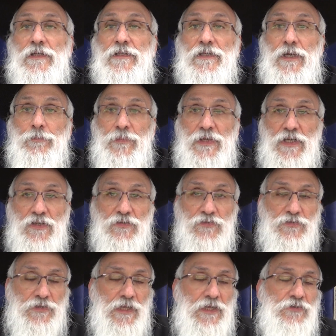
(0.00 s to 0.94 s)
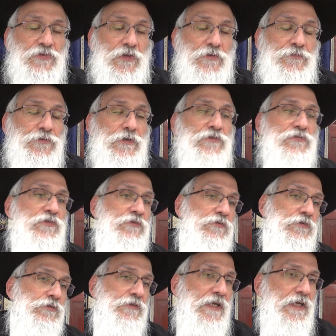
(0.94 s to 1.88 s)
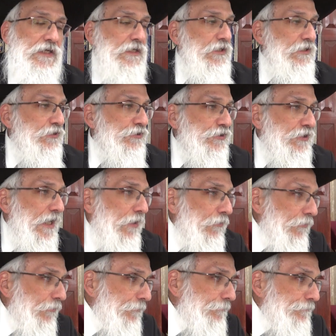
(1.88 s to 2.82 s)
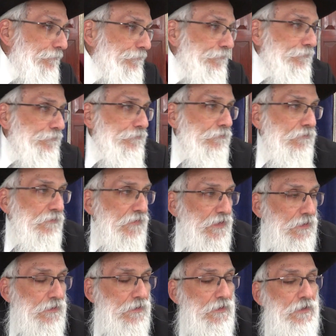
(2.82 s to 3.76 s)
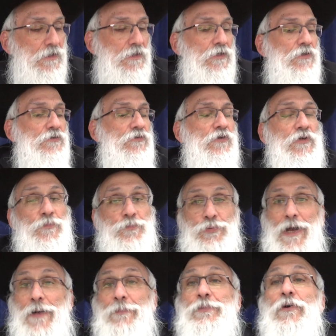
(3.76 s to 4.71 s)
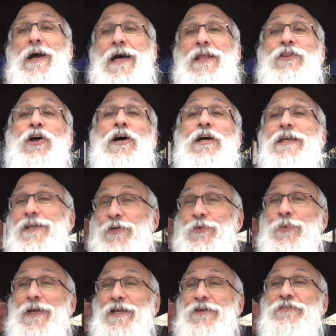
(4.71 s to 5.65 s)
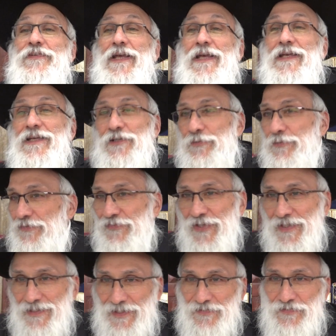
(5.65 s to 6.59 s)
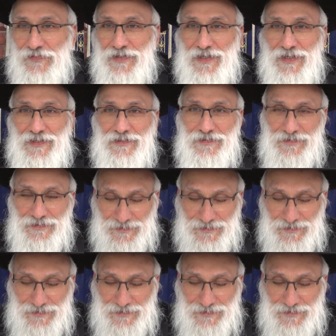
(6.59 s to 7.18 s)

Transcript: That means, let's say, for instance, you're taking a shower. So the proper halachic way of taking, like we said yesterday,